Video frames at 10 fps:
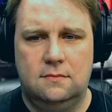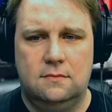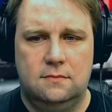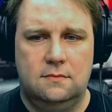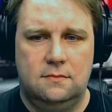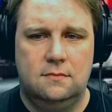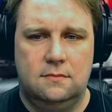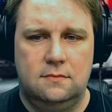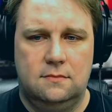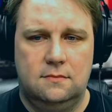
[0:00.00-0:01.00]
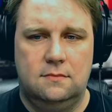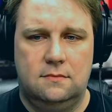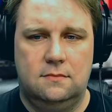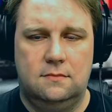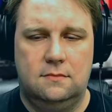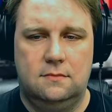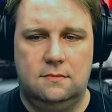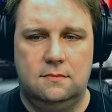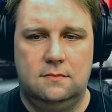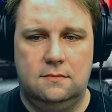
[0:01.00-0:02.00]

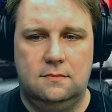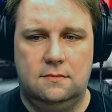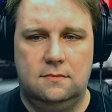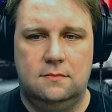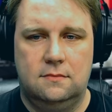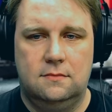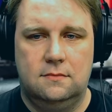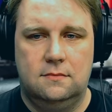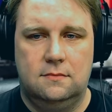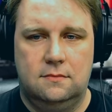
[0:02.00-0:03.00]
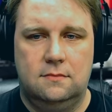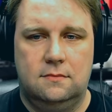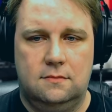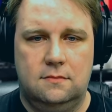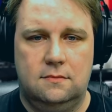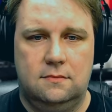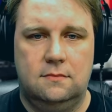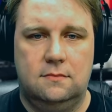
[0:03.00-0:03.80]
[no speech]